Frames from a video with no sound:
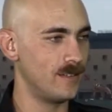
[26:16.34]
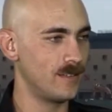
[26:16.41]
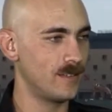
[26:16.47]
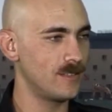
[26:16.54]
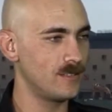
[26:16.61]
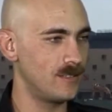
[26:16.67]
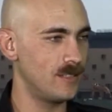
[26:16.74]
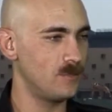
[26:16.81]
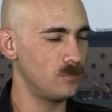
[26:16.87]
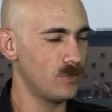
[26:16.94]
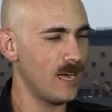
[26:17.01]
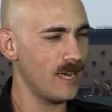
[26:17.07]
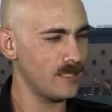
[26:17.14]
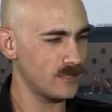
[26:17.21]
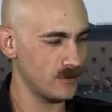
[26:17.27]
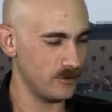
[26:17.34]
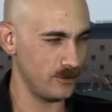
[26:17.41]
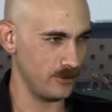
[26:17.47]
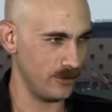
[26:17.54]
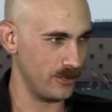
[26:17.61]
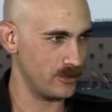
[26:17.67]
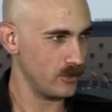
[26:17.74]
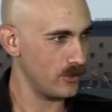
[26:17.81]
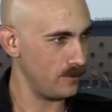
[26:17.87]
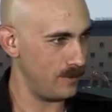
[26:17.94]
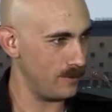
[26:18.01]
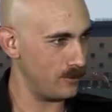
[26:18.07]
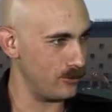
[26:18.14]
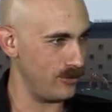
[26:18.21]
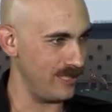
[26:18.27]
Because the high school reunion, it's only
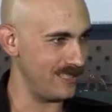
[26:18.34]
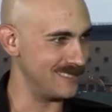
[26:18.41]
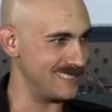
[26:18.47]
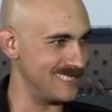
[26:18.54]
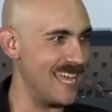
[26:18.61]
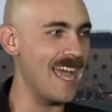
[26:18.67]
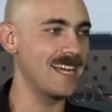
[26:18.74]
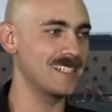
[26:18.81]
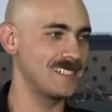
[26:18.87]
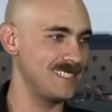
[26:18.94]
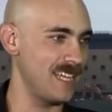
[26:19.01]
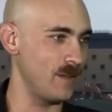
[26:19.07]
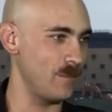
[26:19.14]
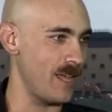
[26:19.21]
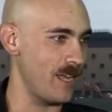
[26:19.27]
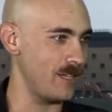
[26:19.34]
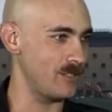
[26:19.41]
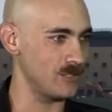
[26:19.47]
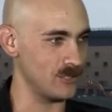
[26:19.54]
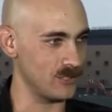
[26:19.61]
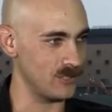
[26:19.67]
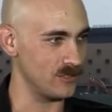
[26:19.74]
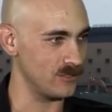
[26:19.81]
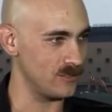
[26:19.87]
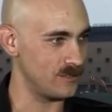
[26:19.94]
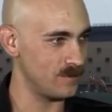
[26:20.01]
people the exact same age as you.